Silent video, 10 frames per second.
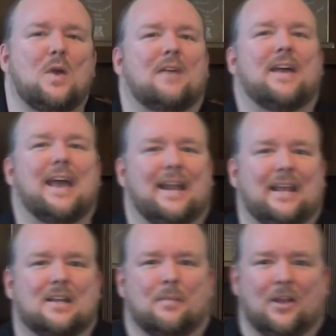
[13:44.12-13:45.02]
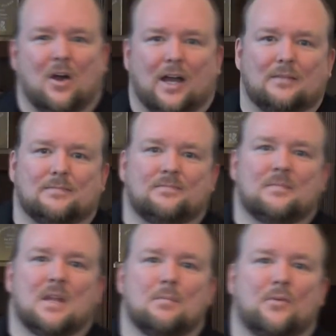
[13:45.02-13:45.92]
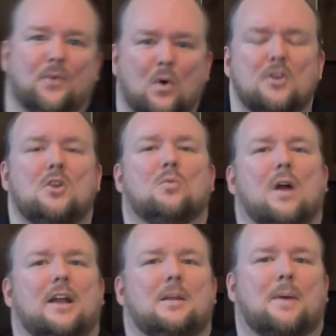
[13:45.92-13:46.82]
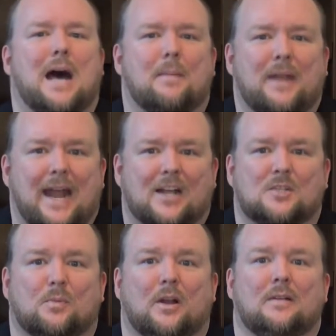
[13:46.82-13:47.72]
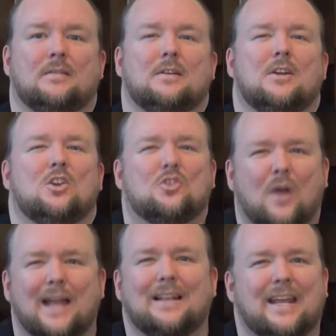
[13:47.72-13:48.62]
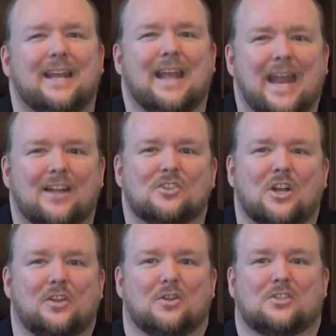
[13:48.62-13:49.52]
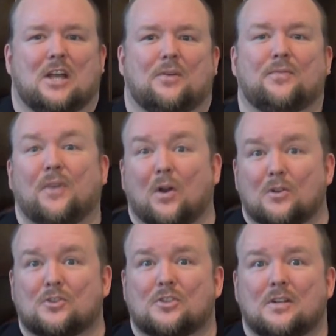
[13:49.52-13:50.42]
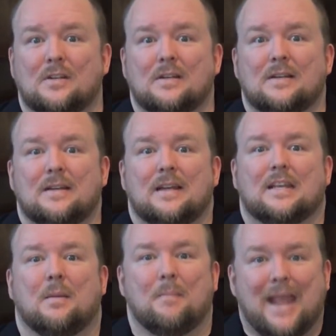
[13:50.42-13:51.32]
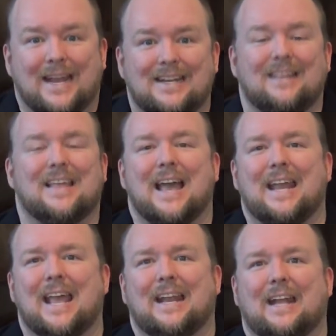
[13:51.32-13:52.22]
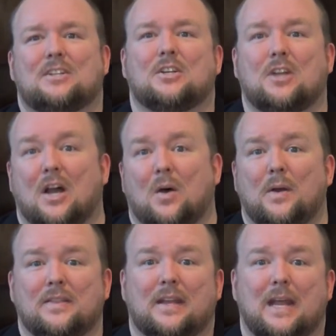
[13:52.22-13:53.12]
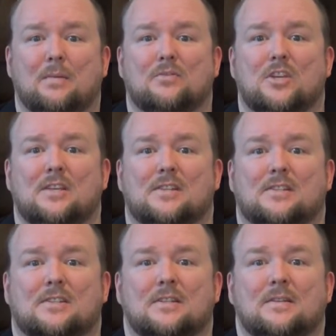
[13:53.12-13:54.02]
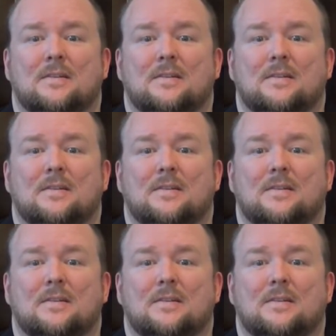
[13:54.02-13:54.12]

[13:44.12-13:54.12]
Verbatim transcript: you have a headache coming on, before you run to pop an aspirin, try laying hands on yourself first, commanding that headache to go in the name of Jesus.